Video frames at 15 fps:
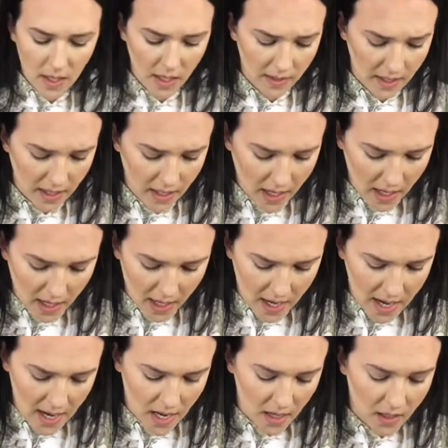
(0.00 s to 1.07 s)
And then
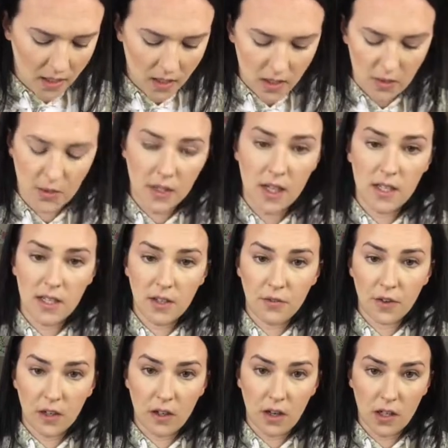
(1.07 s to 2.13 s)
I use a
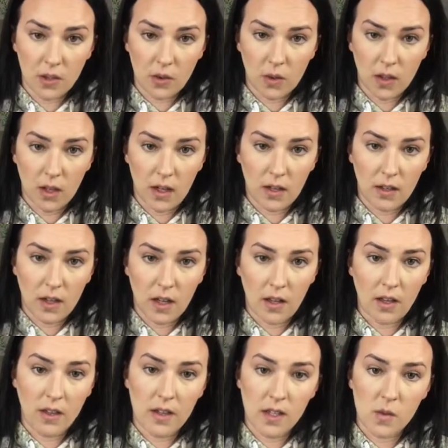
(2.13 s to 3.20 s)
different contour
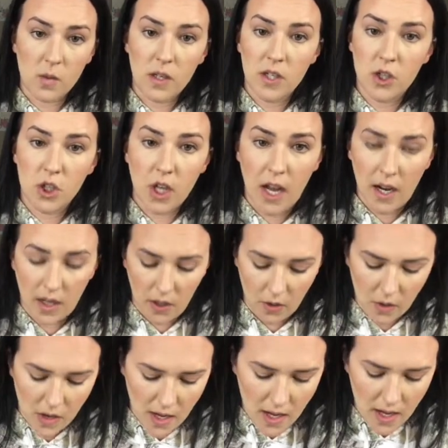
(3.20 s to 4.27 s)
color. This one is
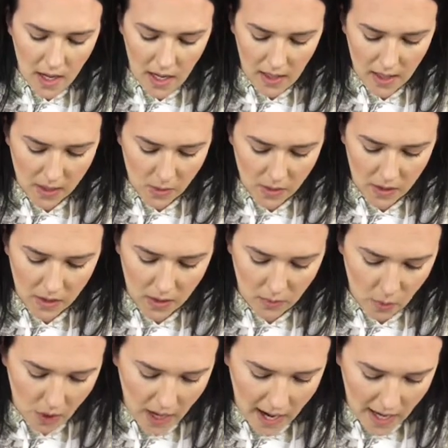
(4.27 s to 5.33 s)
Shadow, and this one's a little
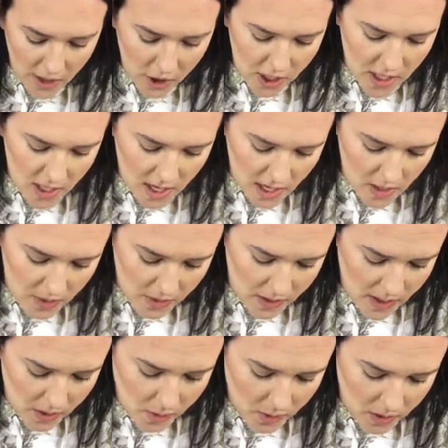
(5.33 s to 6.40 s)
more ashy. I use
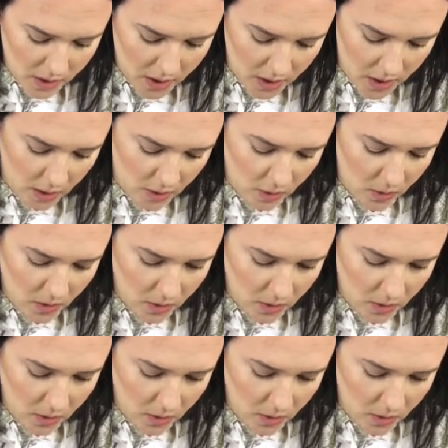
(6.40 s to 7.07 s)
this one to do